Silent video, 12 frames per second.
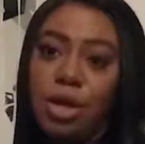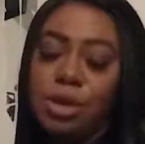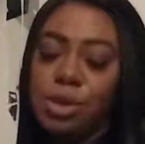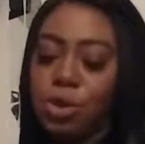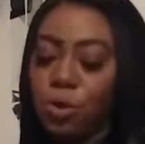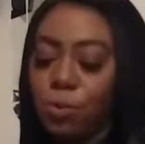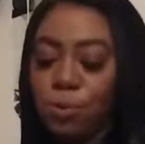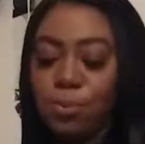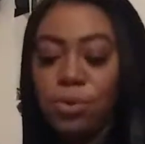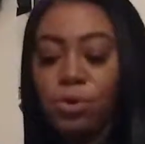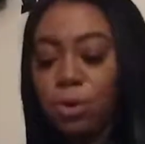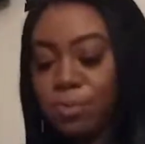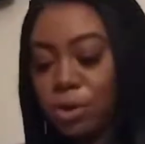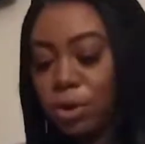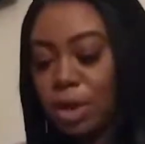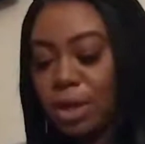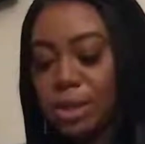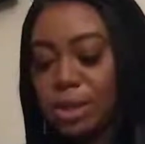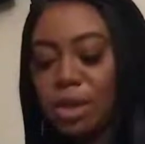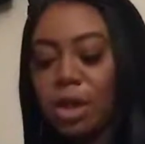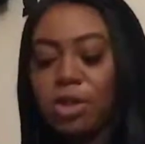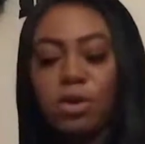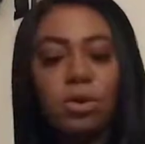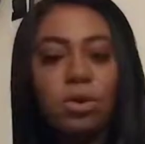So, rapport building is
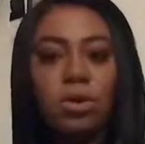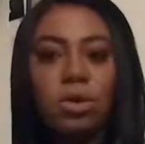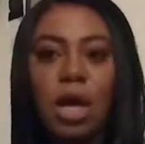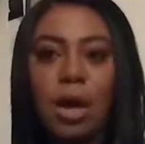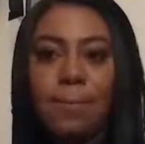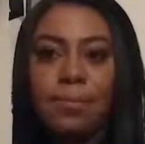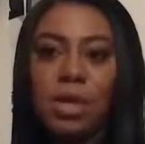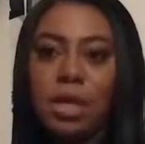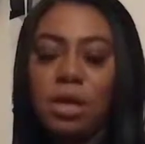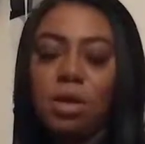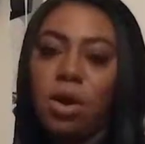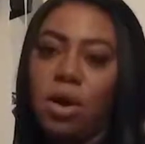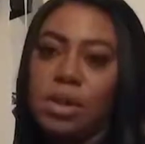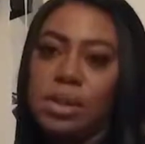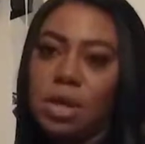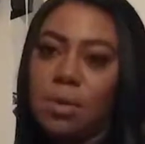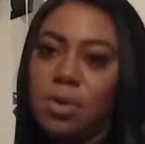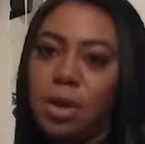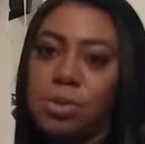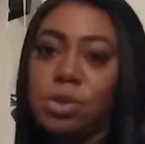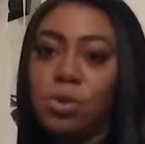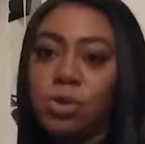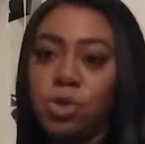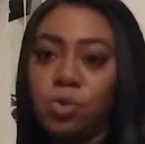another key concept of
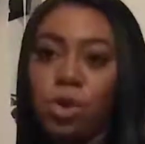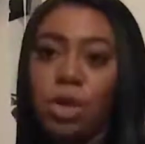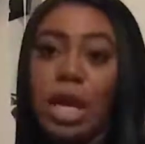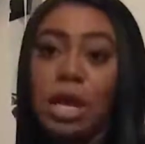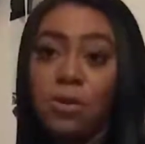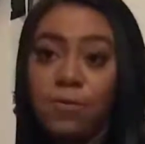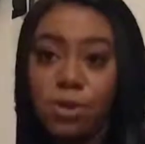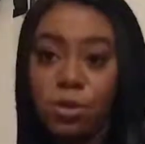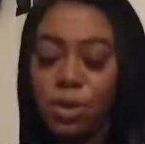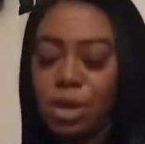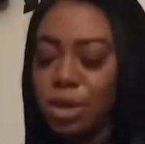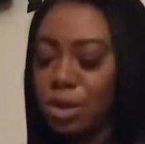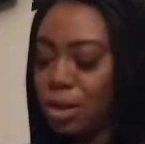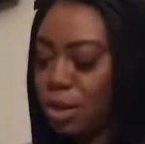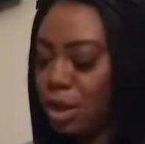social work interviewing,